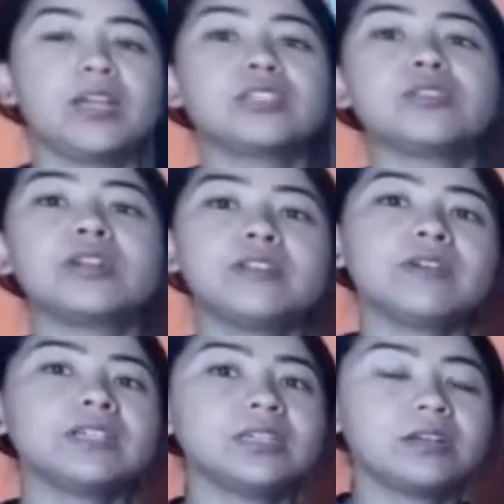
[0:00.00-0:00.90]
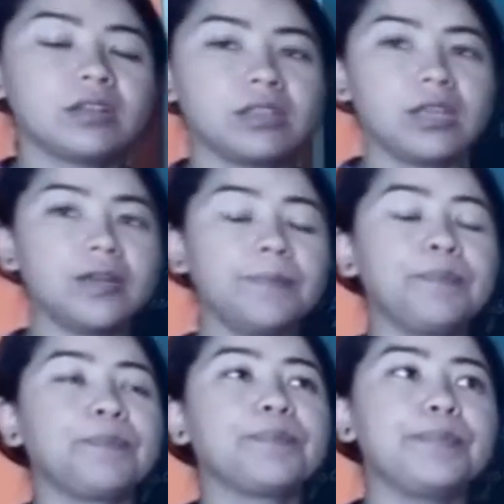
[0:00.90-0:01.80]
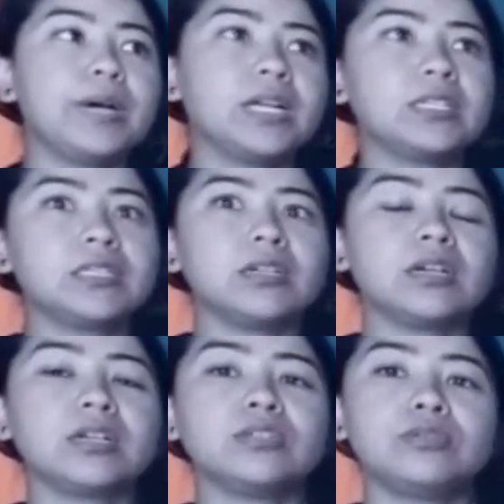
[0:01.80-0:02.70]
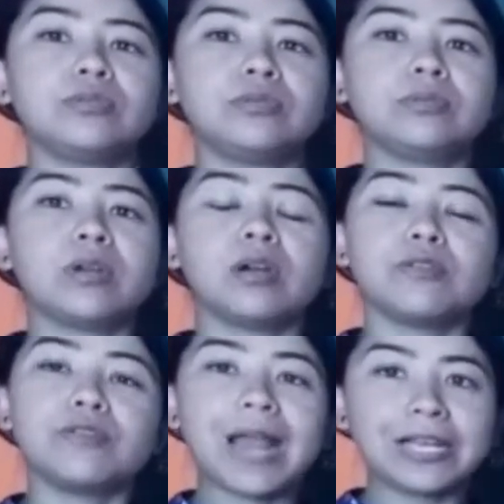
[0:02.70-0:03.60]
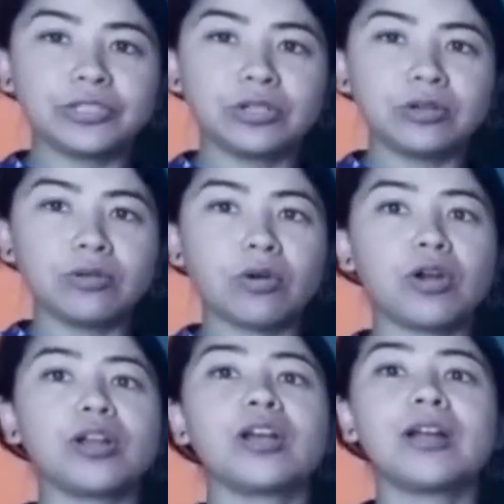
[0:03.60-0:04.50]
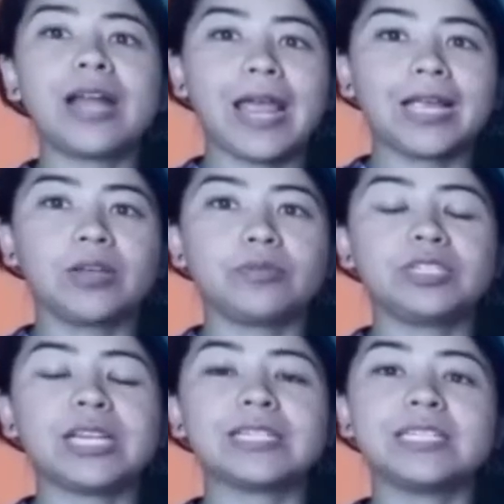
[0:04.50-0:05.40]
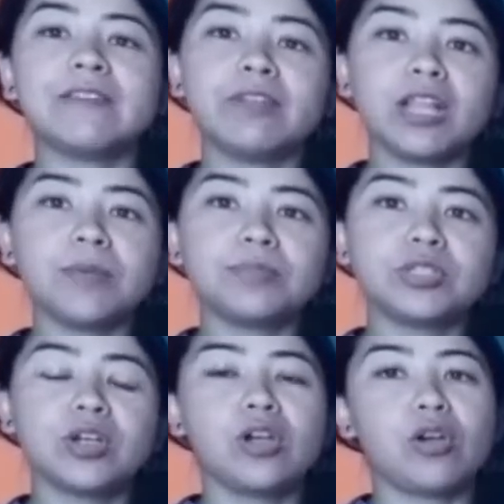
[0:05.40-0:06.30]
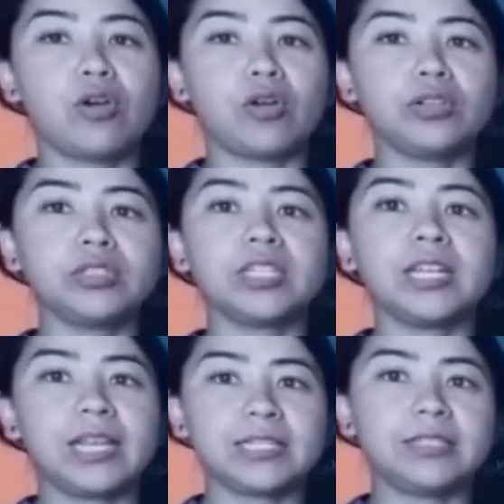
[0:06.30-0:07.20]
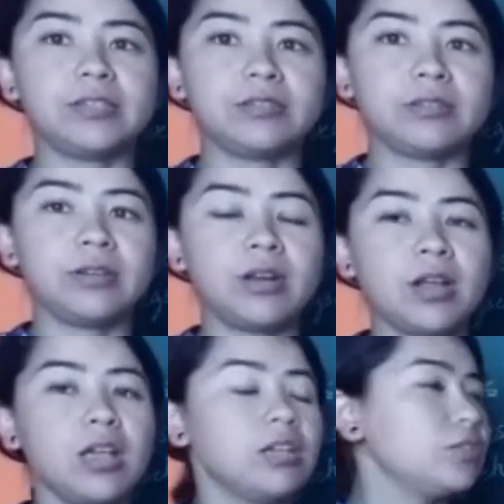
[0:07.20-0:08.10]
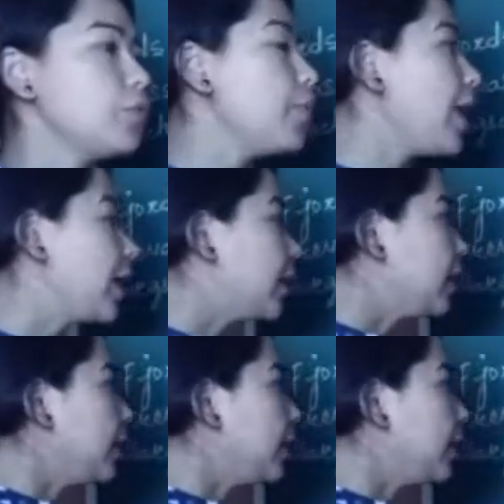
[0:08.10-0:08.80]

So crevasse are nothing but a fracture or a crack which has developed on the glacier. So when